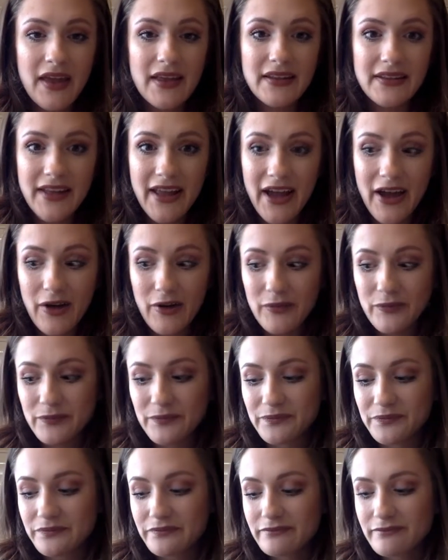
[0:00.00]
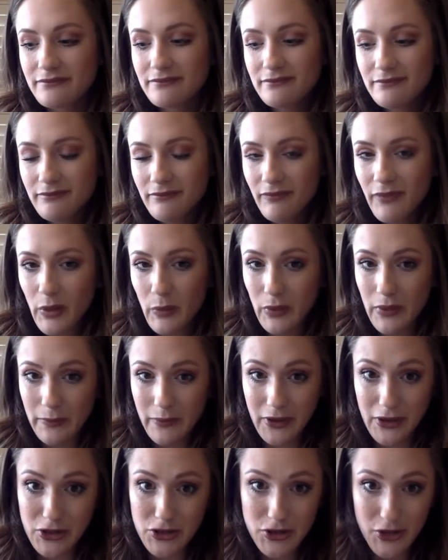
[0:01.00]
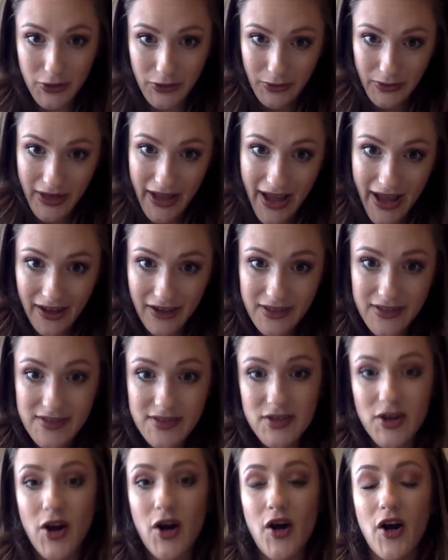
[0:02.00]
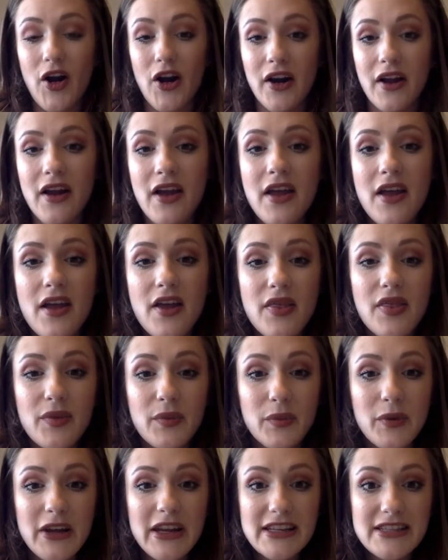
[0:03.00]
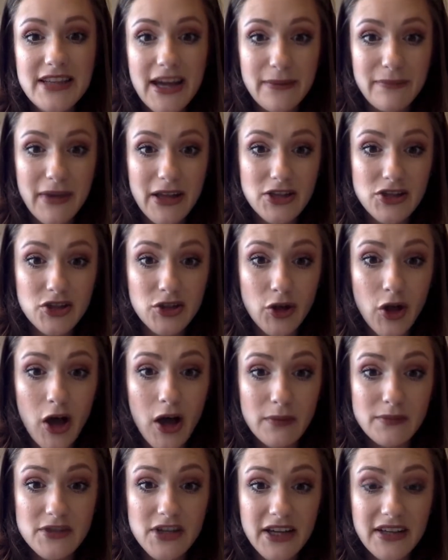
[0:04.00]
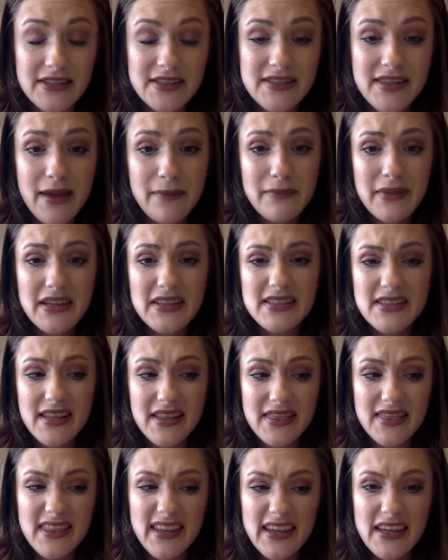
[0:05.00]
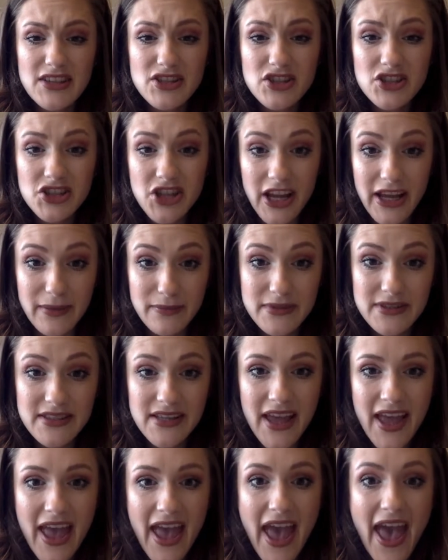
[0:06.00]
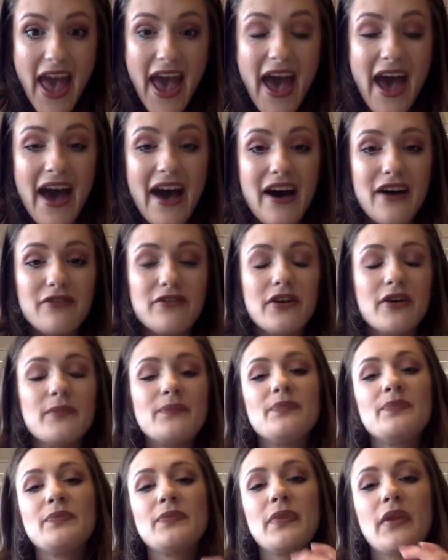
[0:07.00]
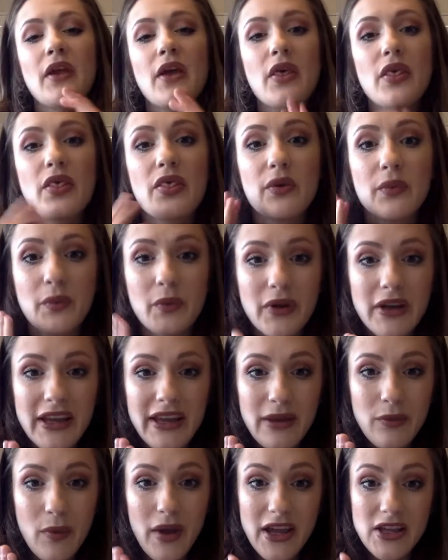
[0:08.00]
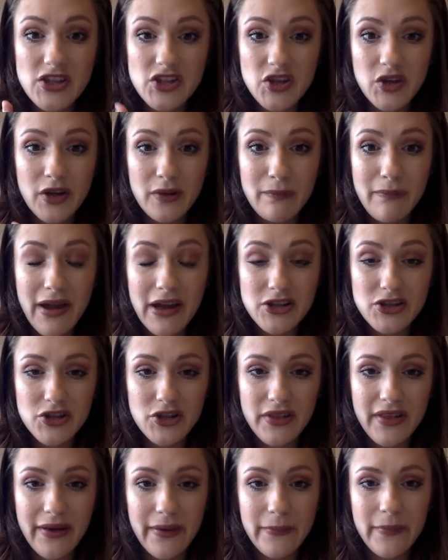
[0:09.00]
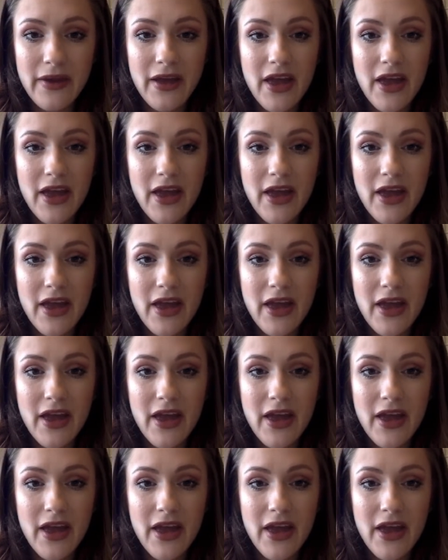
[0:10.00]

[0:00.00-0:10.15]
Now, what I'm going to show you next are 3-dimensional objects. That means that these shapes have 3 ways you can measure them.